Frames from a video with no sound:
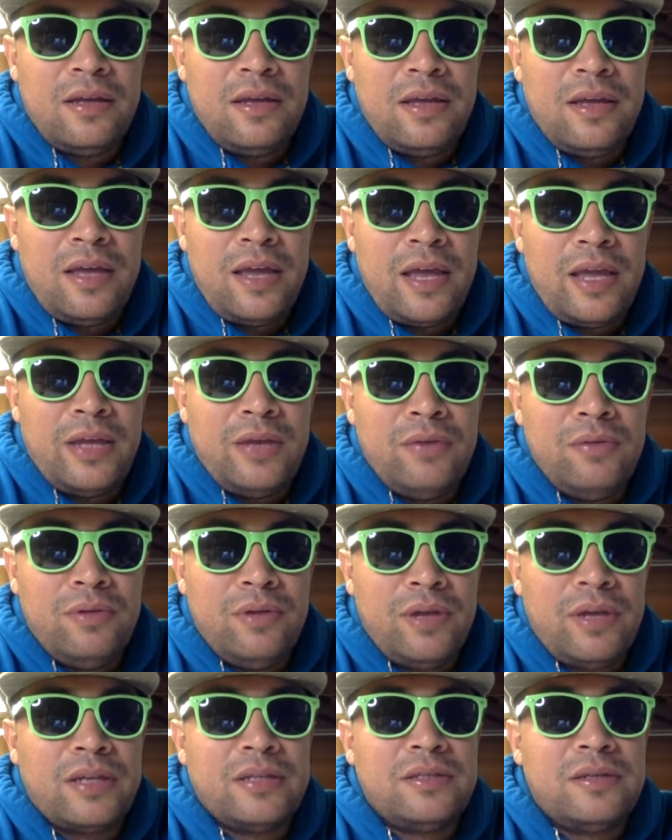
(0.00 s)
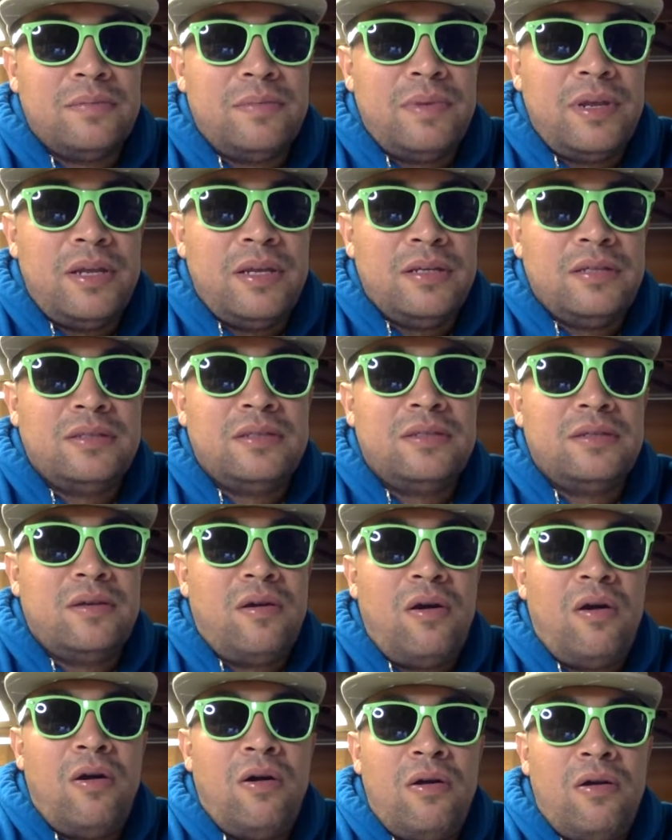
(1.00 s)
and you look at somebody as
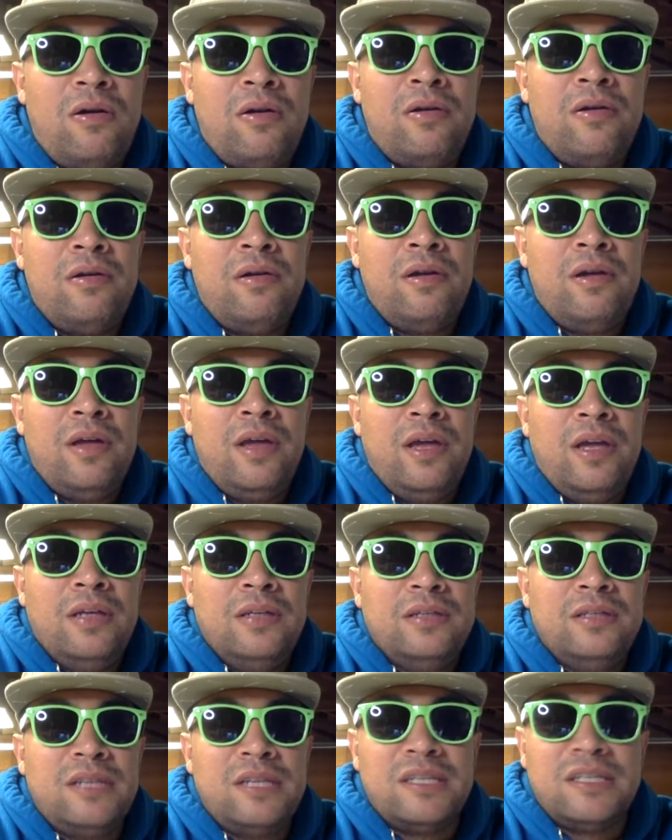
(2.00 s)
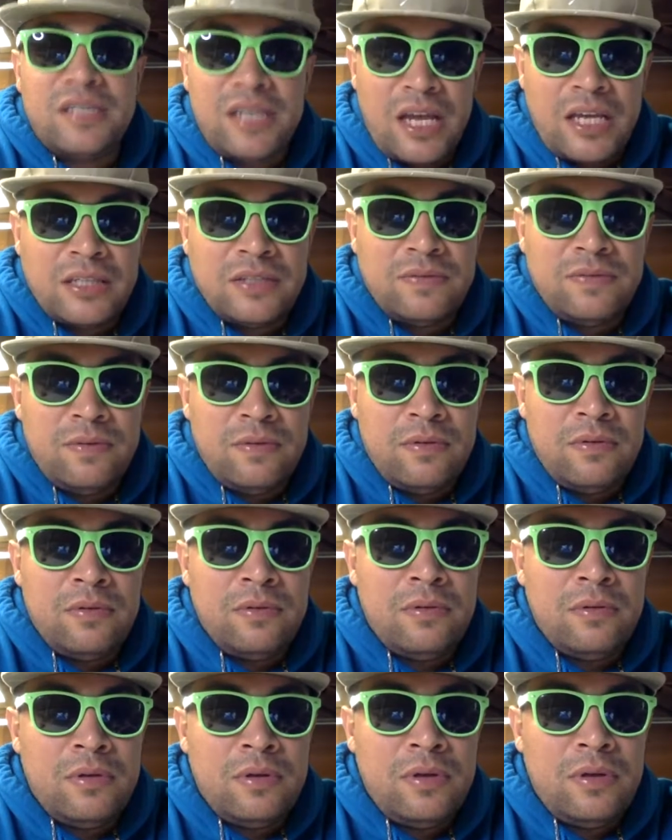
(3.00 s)
hard, successful,
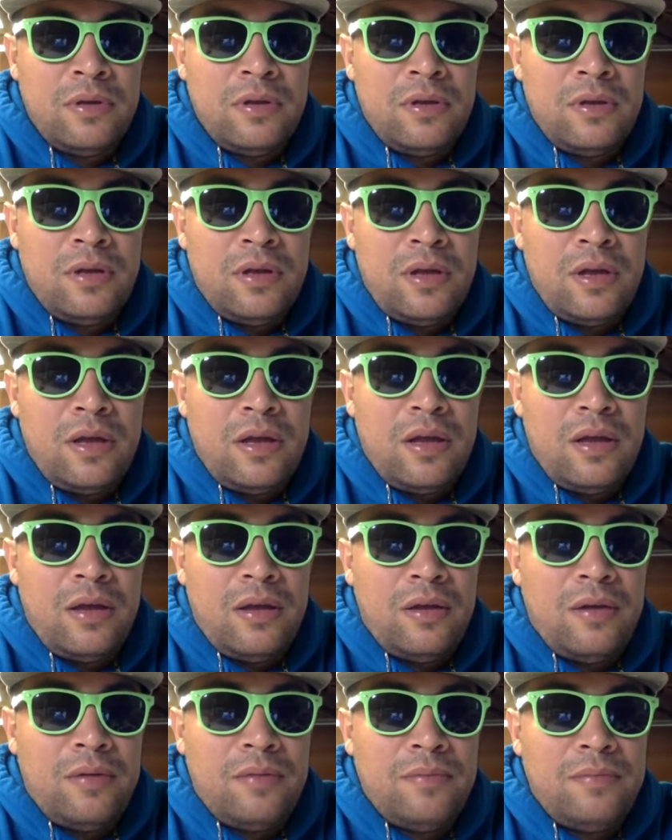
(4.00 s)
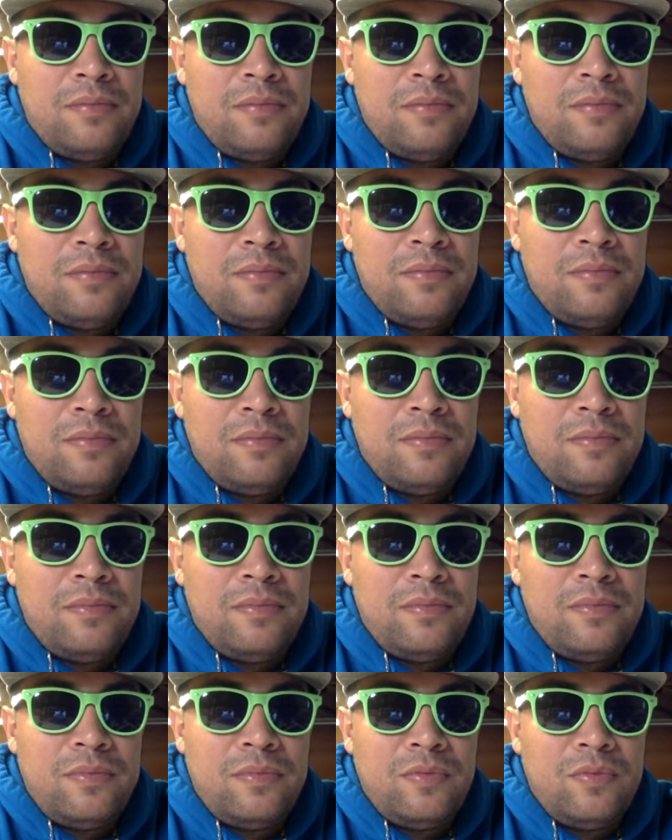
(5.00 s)
um,
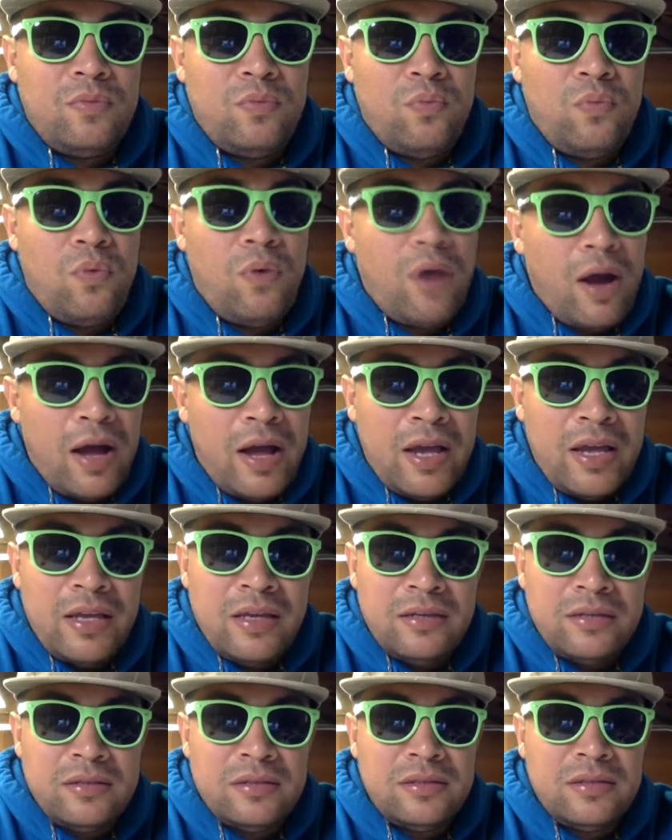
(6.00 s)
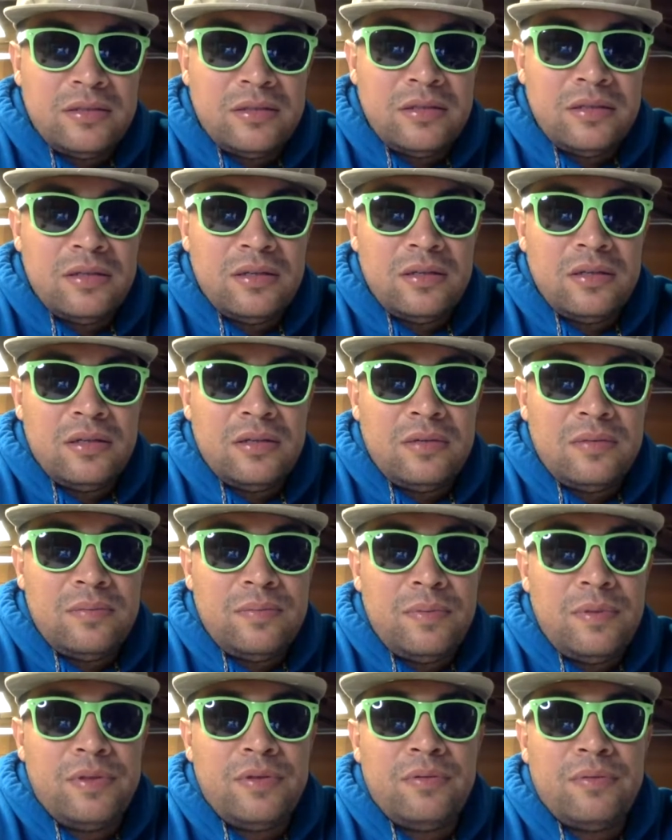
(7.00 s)
wise,
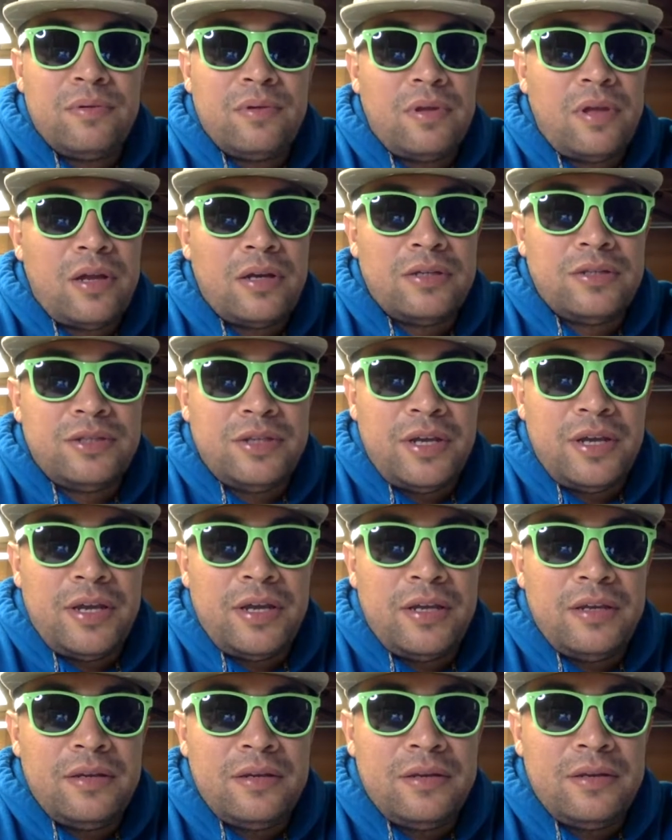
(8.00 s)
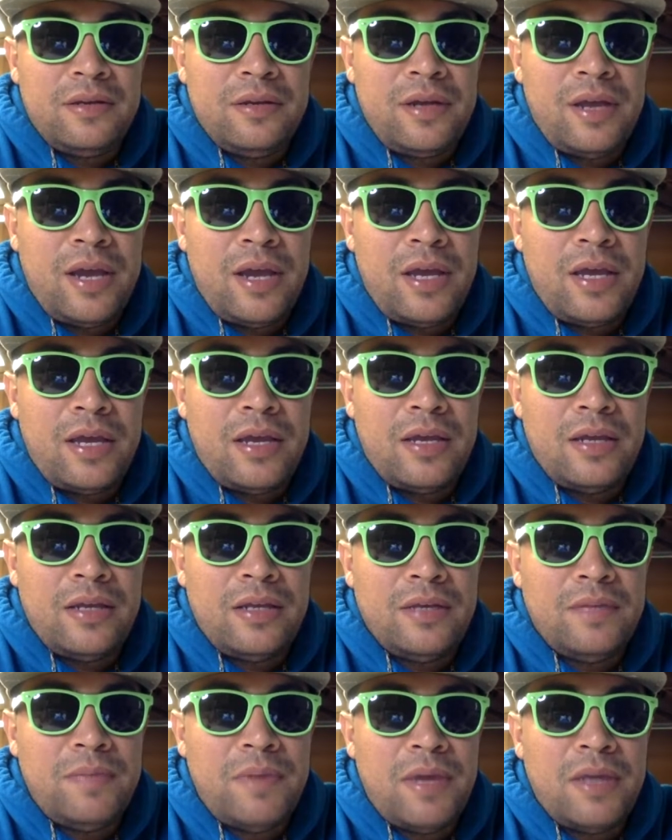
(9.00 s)
been through a lot of shit, and he
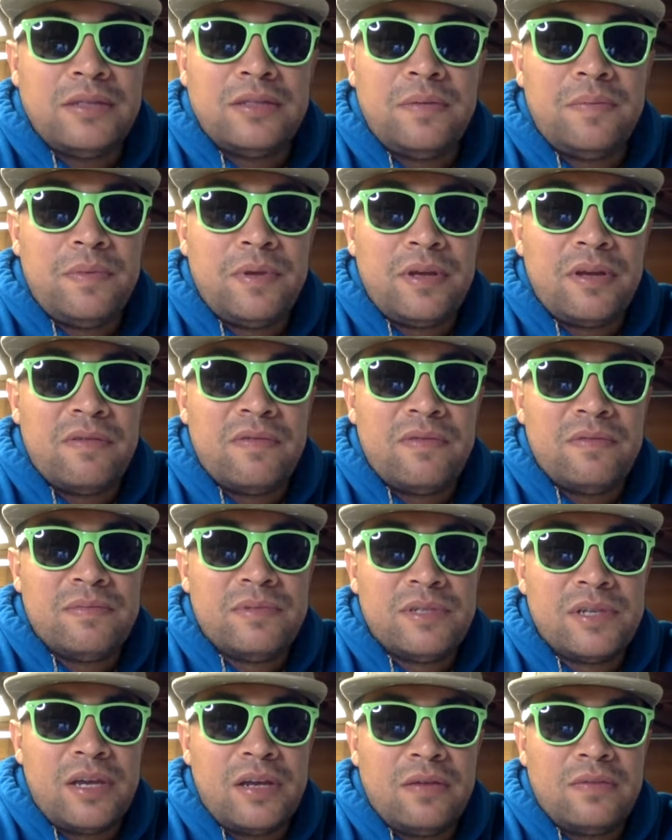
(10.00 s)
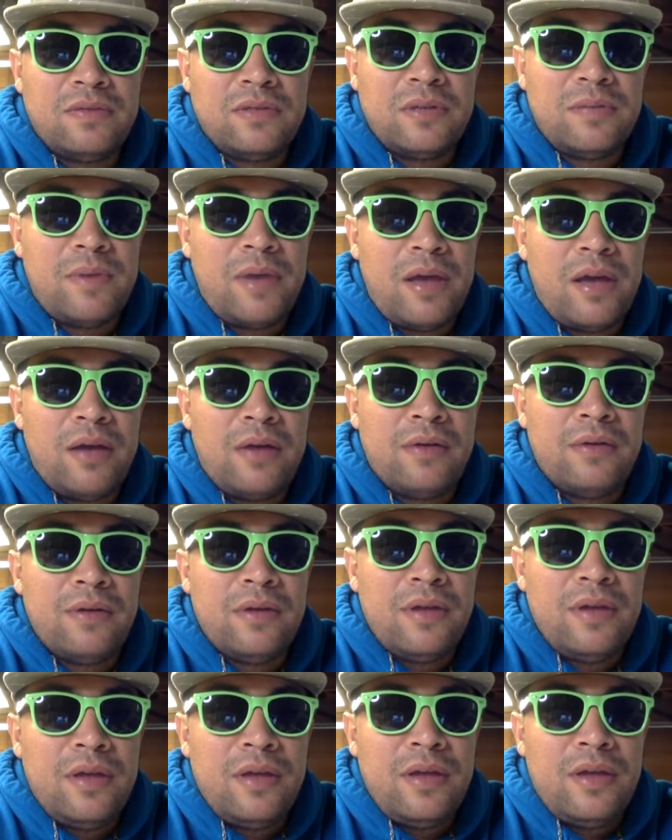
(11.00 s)
made something of himself somehow,
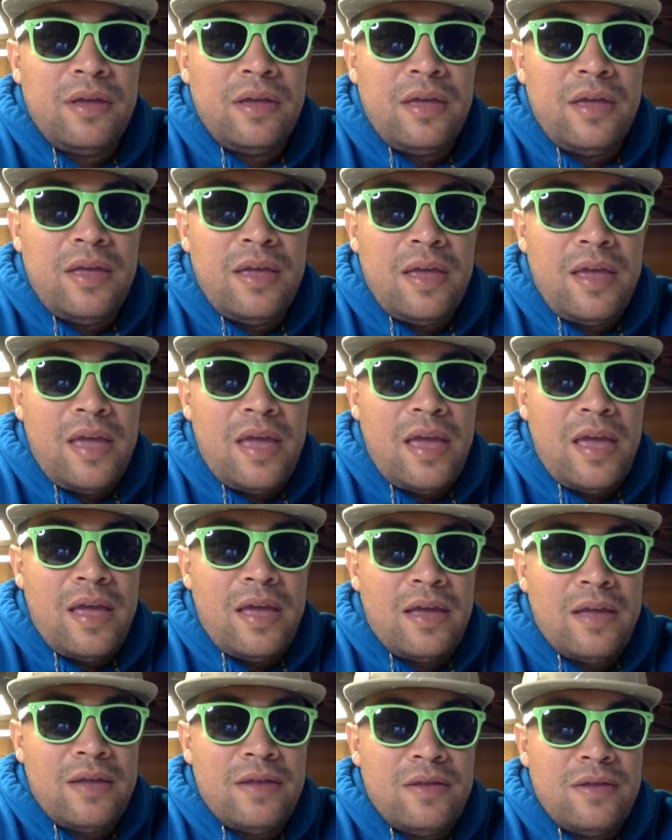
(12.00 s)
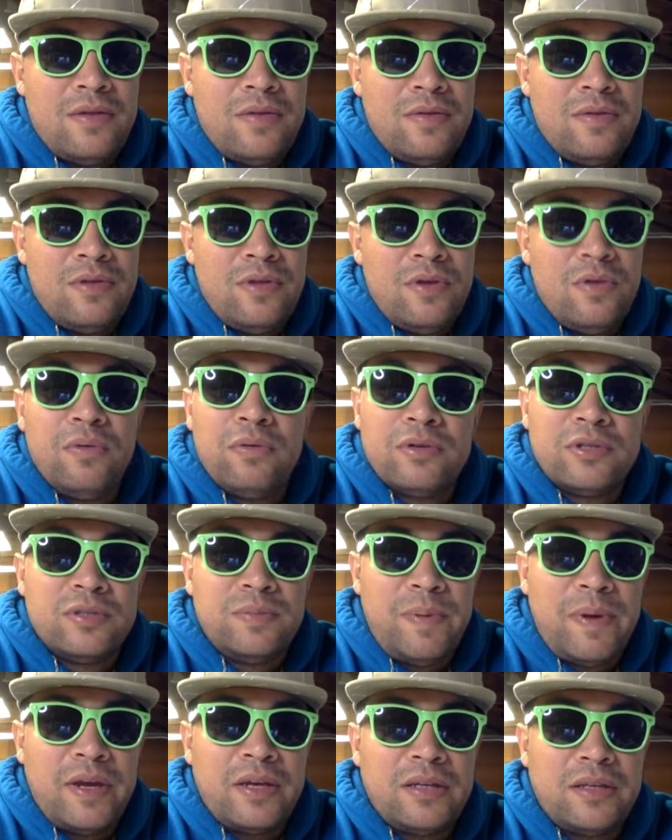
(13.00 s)
and you
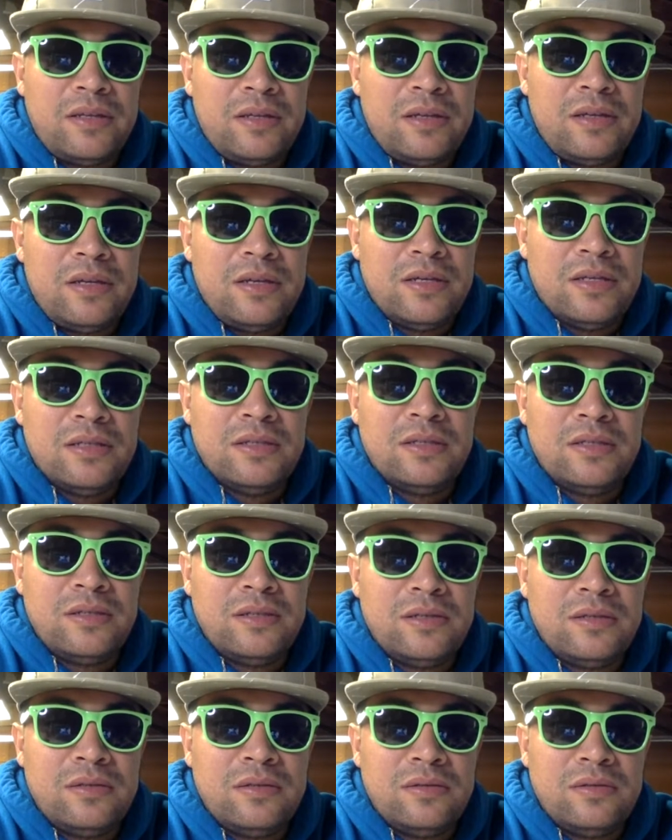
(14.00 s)
respect his